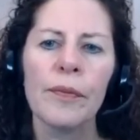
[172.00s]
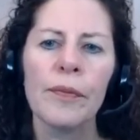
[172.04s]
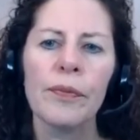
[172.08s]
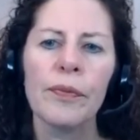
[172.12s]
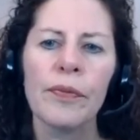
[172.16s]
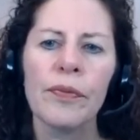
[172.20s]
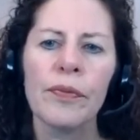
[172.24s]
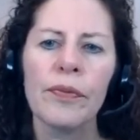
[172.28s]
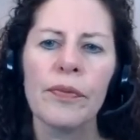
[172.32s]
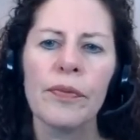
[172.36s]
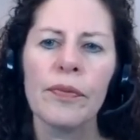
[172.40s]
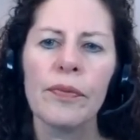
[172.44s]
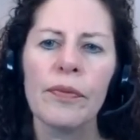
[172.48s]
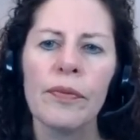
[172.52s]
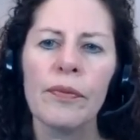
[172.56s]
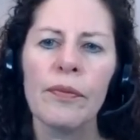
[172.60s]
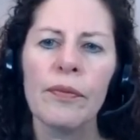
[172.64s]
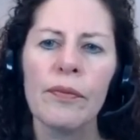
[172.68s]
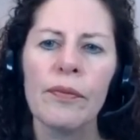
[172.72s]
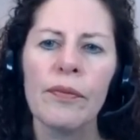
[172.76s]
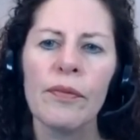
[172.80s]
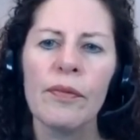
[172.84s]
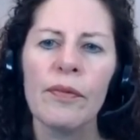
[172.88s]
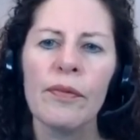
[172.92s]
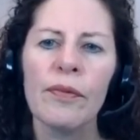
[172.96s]

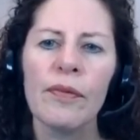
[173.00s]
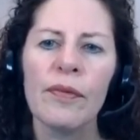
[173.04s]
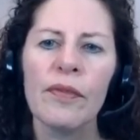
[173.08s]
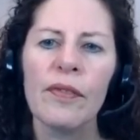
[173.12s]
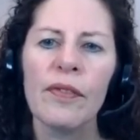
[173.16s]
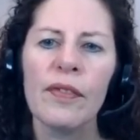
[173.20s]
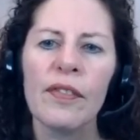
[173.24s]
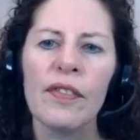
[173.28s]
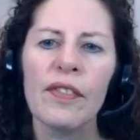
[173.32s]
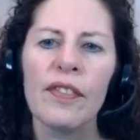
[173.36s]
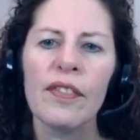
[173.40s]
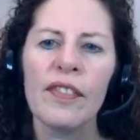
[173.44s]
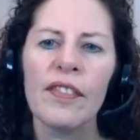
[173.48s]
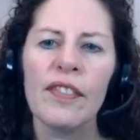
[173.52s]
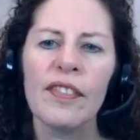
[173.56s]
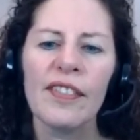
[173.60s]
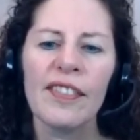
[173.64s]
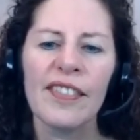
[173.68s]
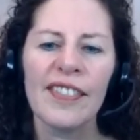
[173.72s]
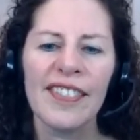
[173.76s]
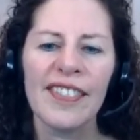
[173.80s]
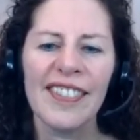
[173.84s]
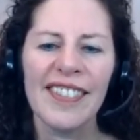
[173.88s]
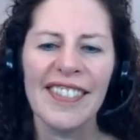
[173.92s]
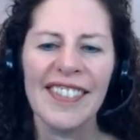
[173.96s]

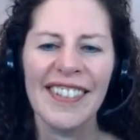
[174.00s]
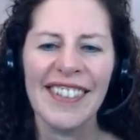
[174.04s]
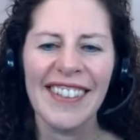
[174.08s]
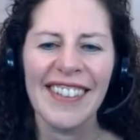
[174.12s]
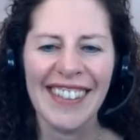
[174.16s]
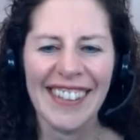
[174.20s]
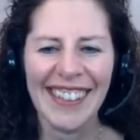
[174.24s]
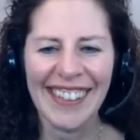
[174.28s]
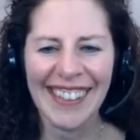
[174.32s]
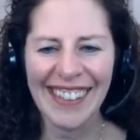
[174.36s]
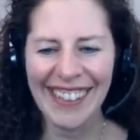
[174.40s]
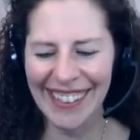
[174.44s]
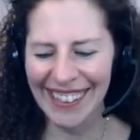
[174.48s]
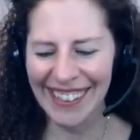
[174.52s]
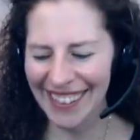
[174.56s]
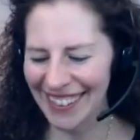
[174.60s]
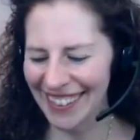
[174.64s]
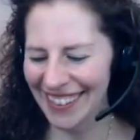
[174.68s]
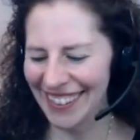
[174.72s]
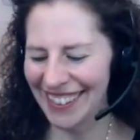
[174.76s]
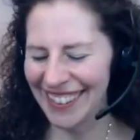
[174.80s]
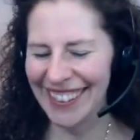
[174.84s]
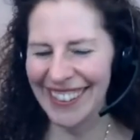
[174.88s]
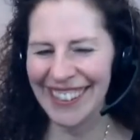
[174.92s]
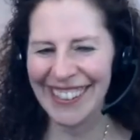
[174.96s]

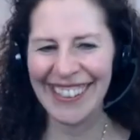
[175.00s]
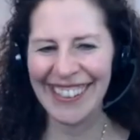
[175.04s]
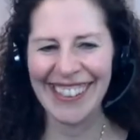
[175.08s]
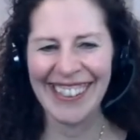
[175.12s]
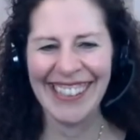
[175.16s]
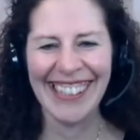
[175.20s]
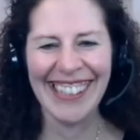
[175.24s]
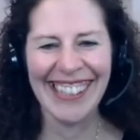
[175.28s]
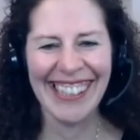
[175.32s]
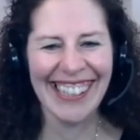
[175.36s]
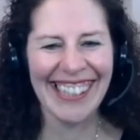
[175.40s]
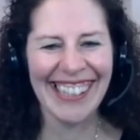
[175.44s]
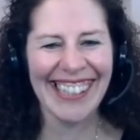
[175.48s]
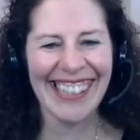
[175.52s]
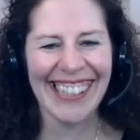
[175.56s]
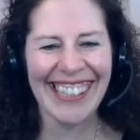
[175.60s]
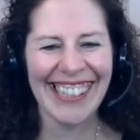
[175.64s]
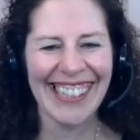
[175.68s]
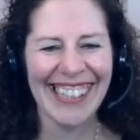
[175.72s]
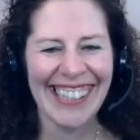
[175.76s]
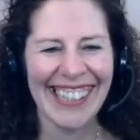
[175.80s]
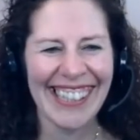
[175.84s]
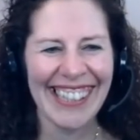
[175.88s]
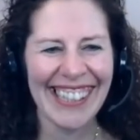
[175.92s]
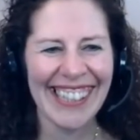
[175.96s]

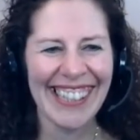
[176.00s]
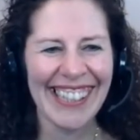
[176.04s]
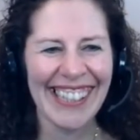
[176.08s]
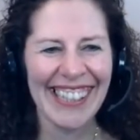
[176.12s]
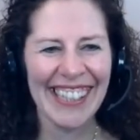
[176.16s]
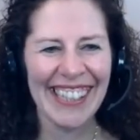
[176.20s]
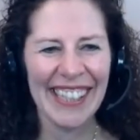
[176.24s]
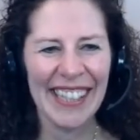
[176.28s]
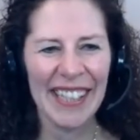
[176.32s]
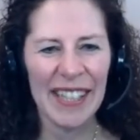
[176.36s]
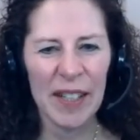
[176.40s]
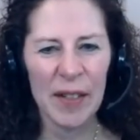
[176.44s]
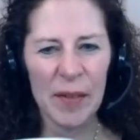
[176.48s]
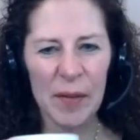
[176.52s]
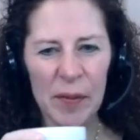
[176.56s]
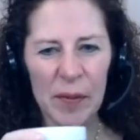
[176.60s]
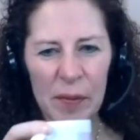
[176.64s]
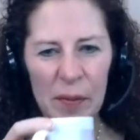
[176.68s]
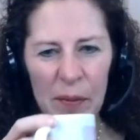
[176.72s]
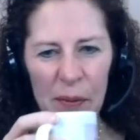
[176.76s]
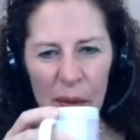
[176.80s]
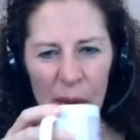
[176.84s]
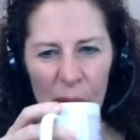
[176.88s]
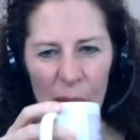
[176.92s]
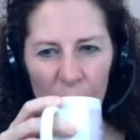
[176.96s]

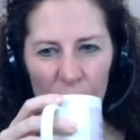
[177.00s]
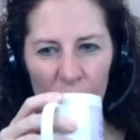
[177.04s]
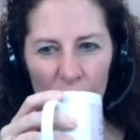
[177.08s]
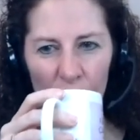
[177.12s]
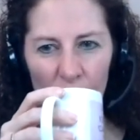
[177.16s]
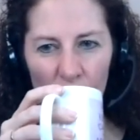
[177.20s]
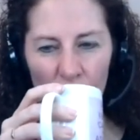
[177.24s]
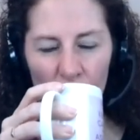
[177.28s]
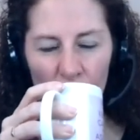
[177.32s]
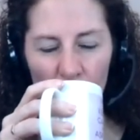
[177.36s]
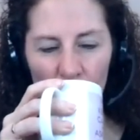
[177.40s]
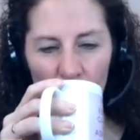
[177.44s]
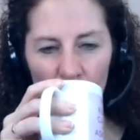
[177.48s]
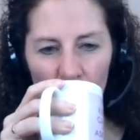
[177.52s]
The person shown says nothing.